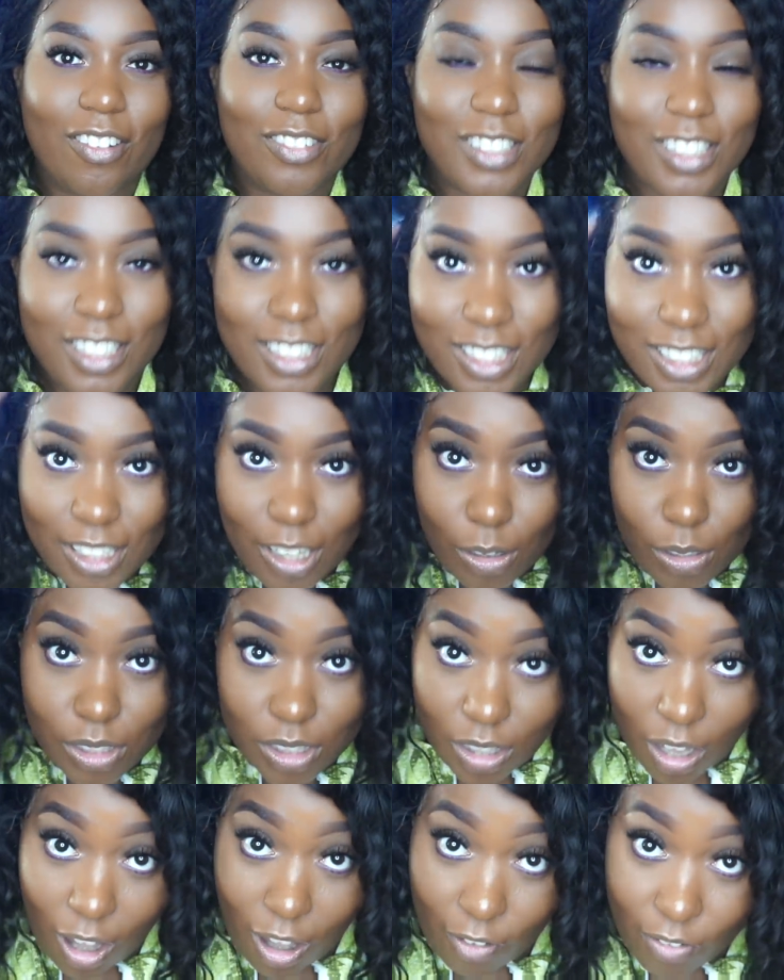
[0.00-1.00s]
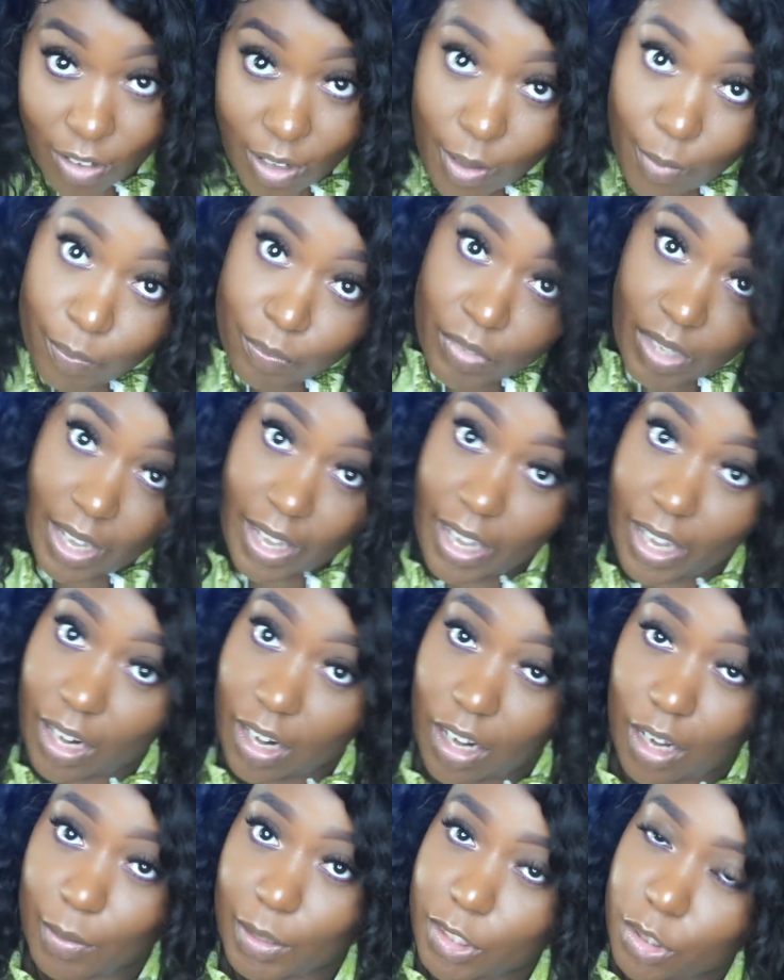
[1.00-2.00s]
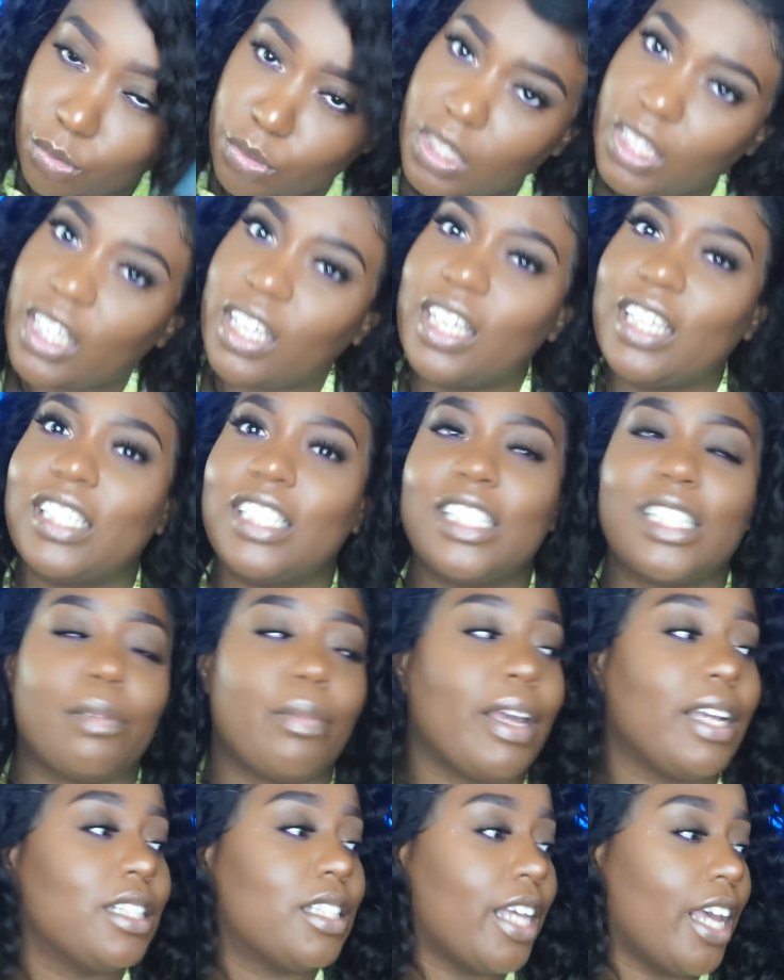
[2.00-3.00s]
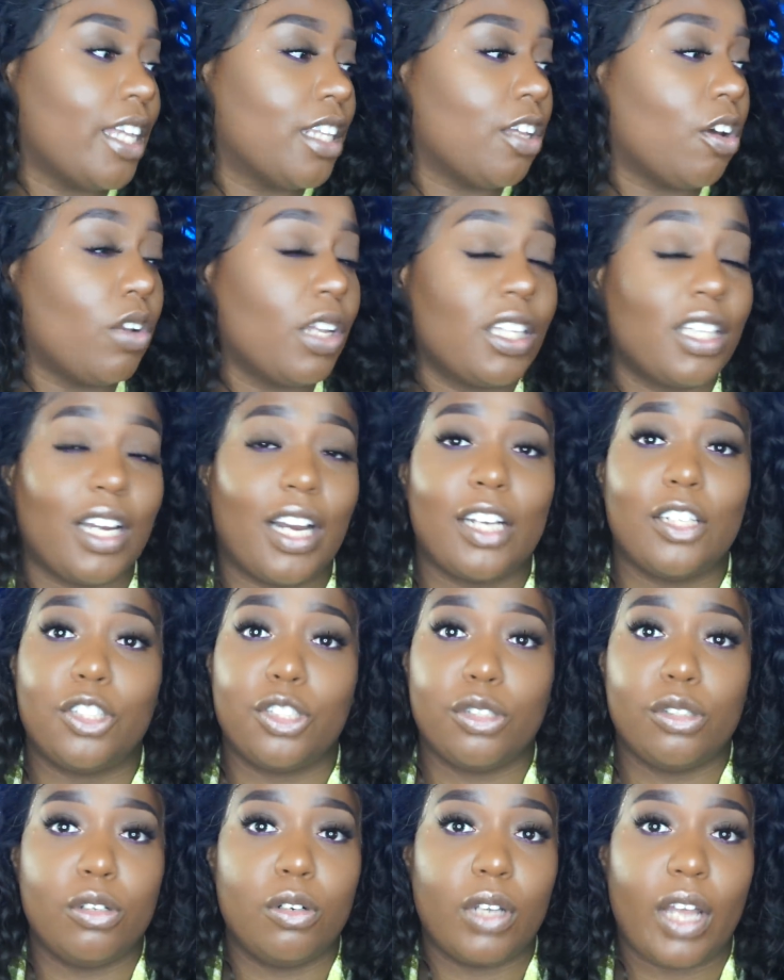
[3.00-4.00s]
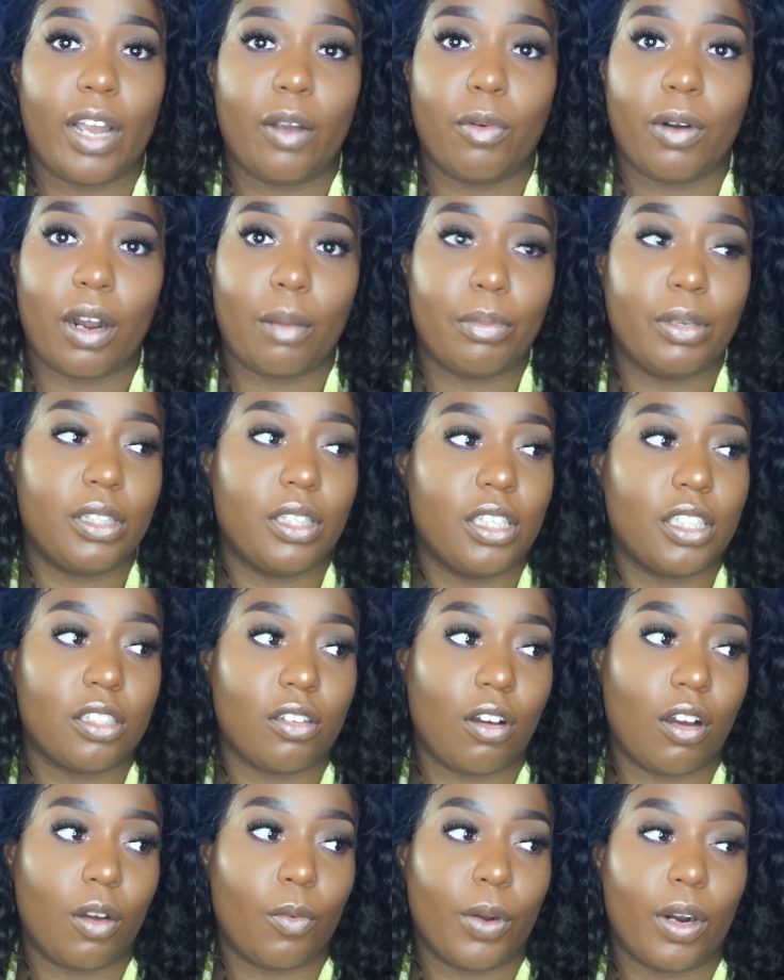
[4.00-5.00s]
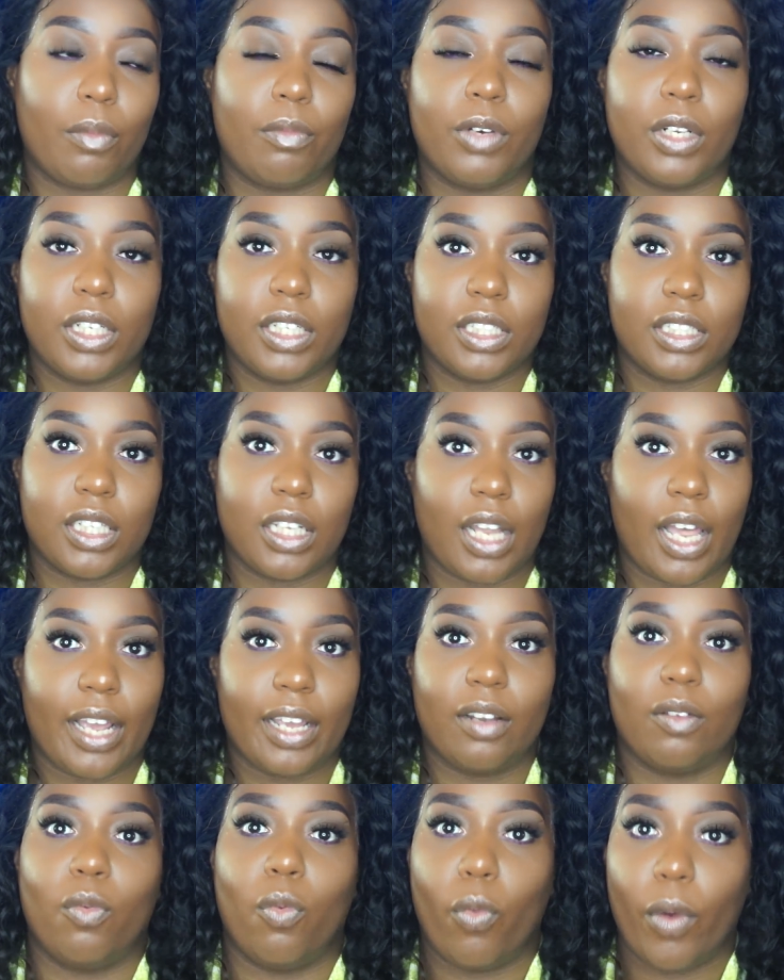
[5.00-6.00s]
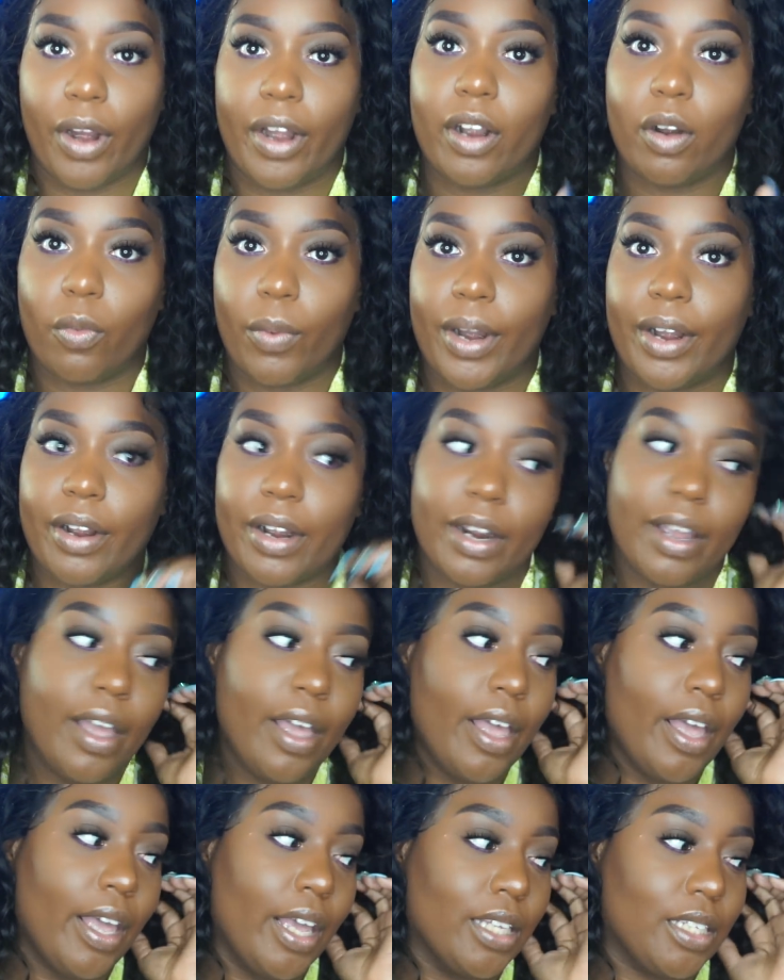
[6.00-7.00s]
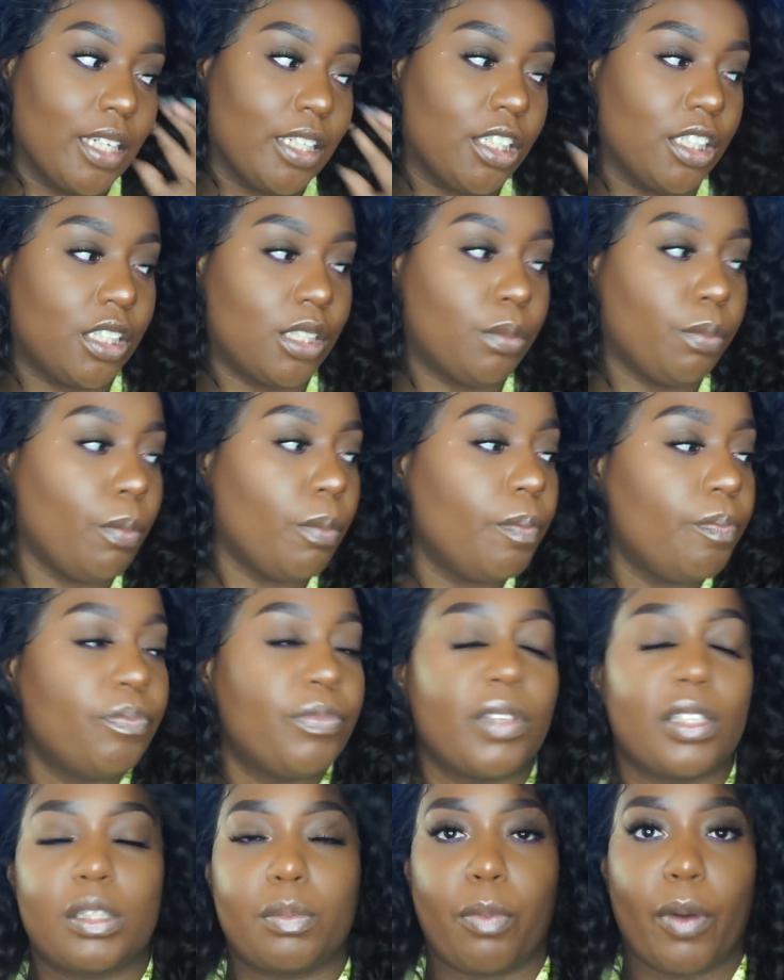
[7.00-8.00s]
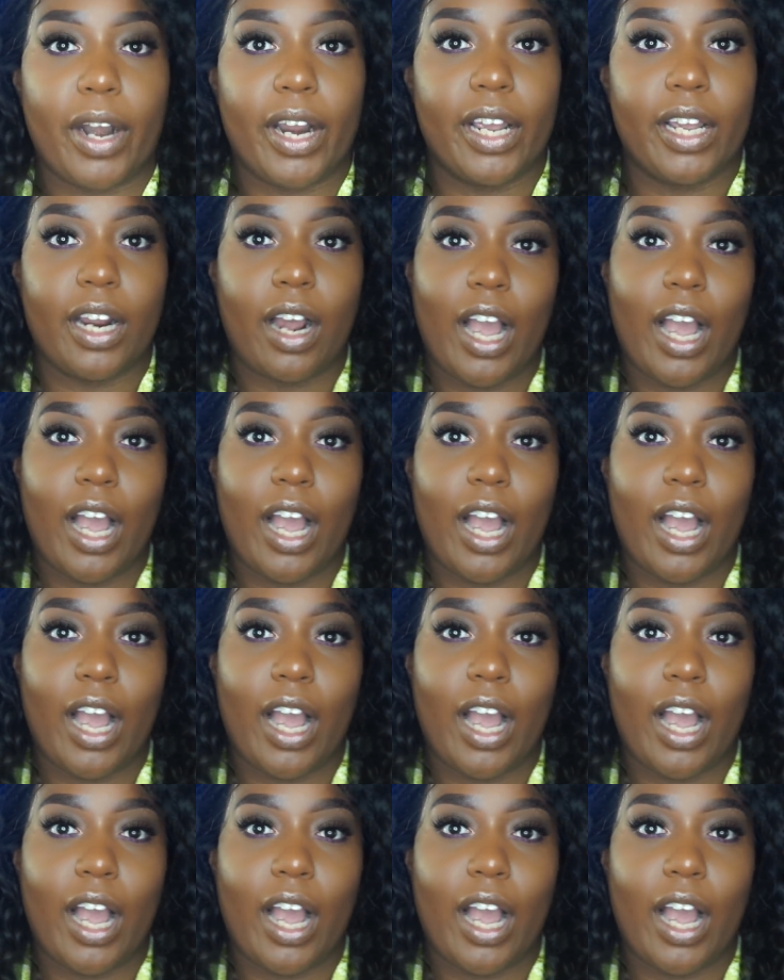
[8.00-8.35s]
It's so soft, and it's really easy to maintain. The only thing I do, like when I put this on, when I'm really used to like wear it, is I just spray it.